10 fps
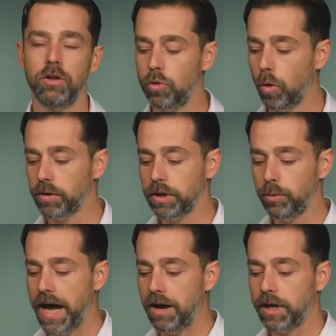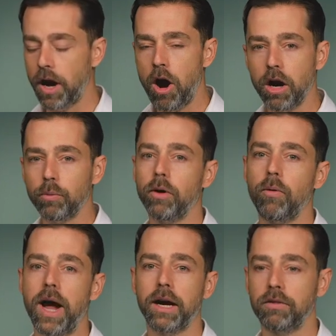Normally we have a hardware
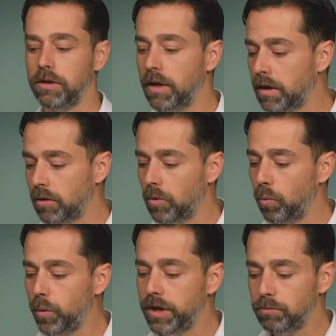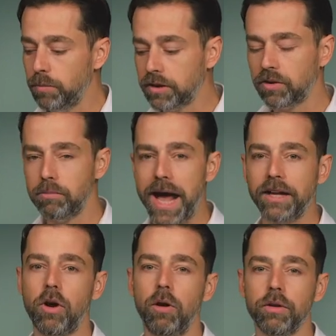rack that we can mix and
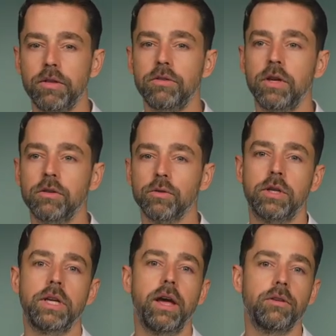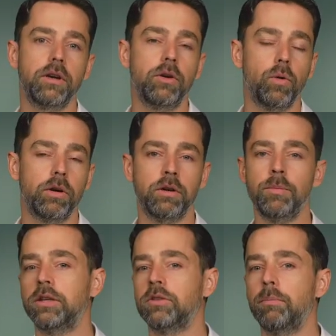match all of these signals together in order to
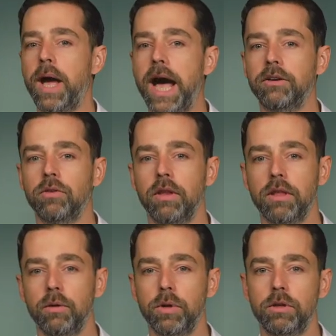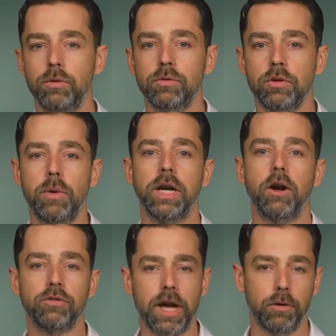make some patch that then we use to make
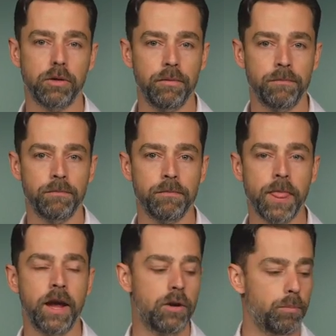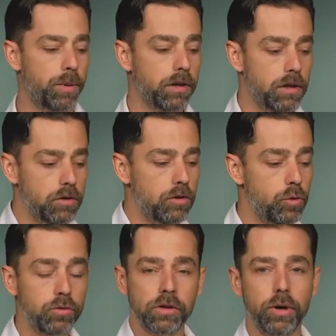our sound.
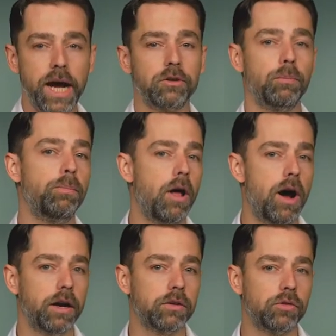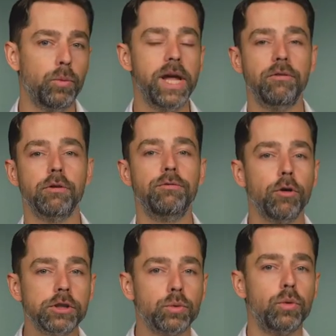Using Reaktor blocks, we have a
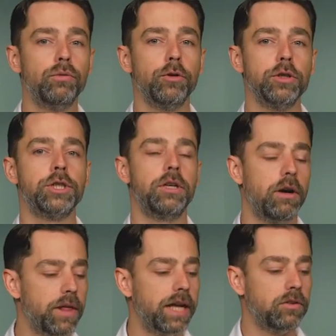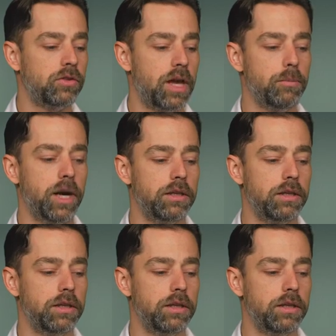virtual version of that same